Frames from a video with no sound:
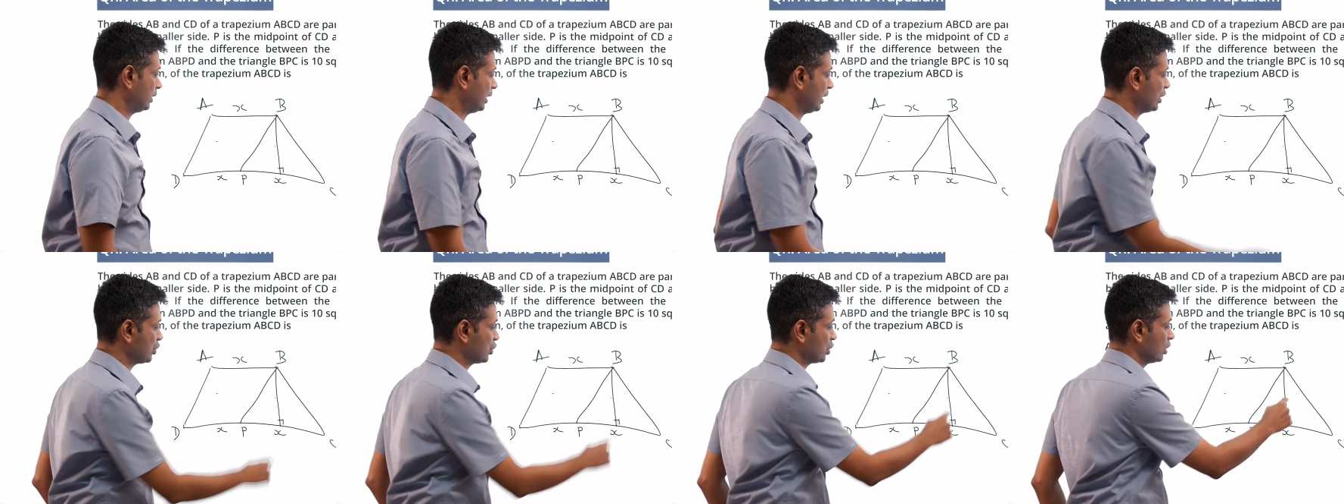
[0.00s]

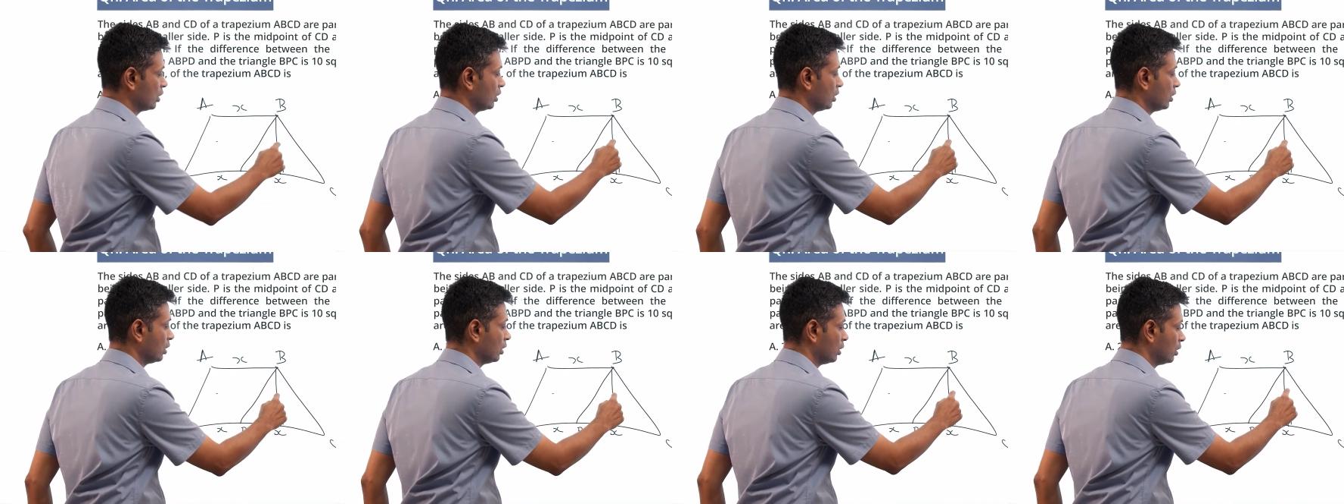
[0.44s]

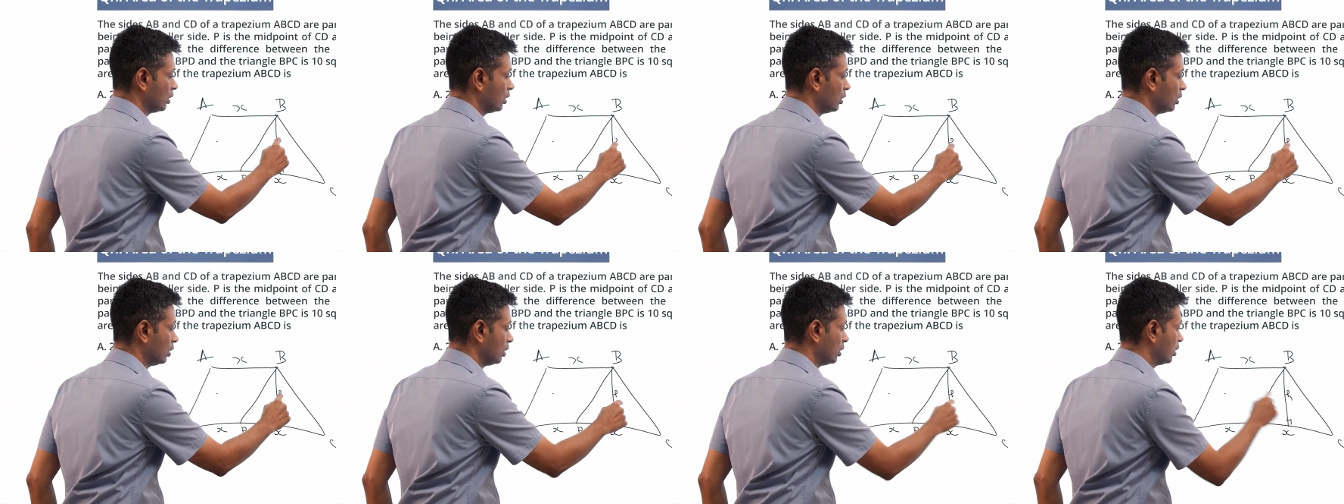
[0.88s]
H.
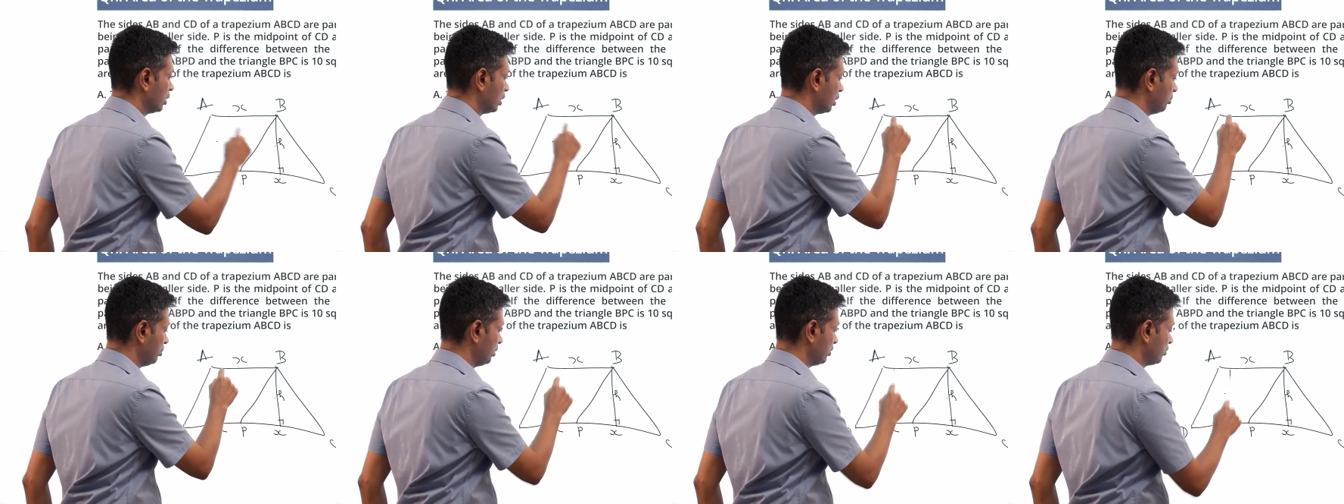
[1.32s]

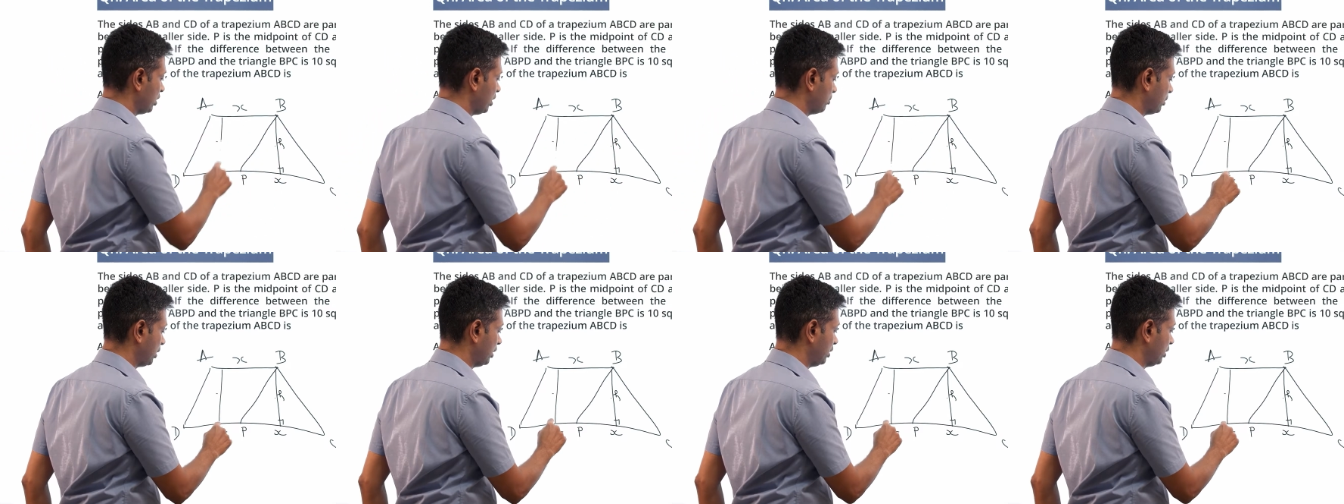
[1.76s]
will be the
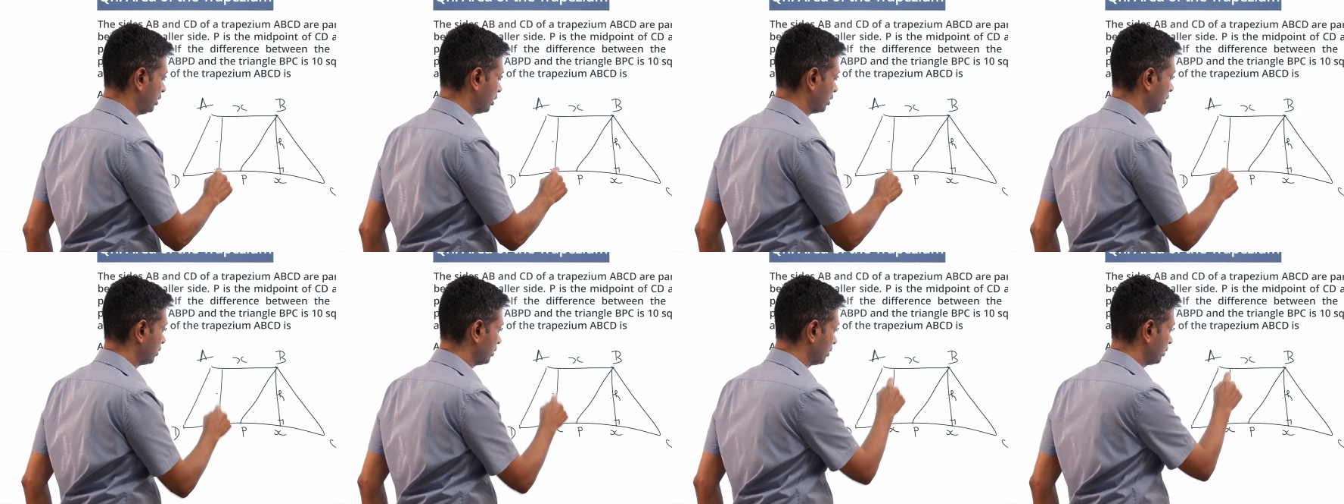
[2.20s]
same height
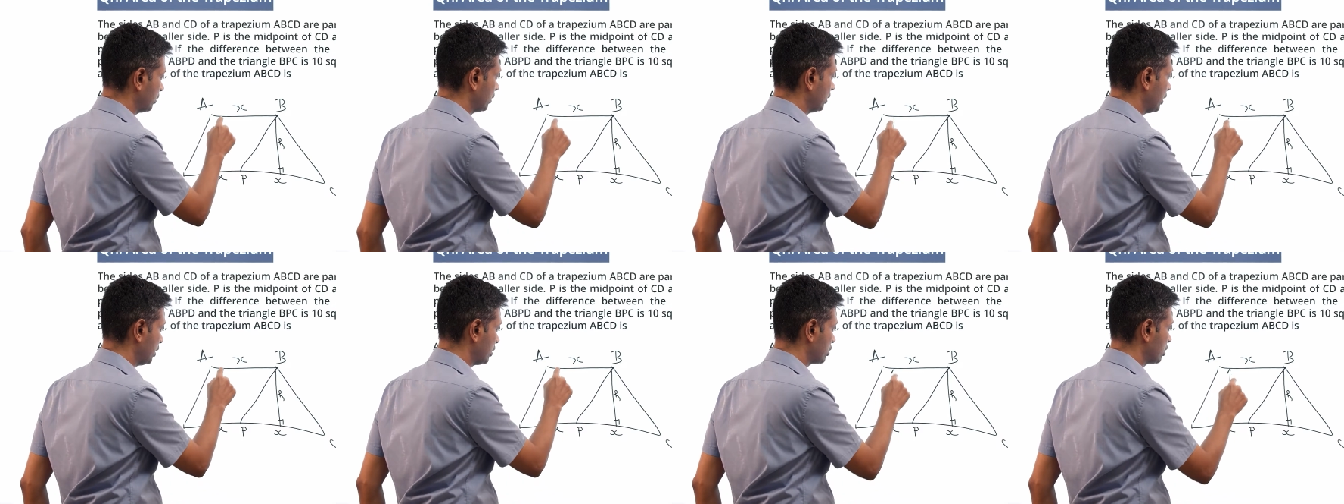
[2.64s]
here.
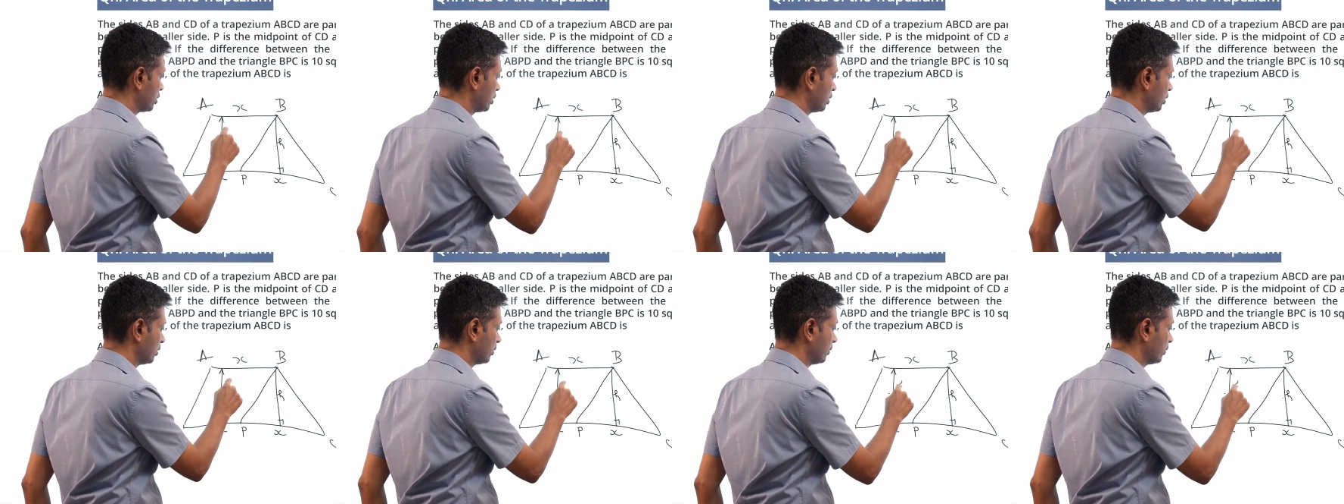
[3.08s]
H.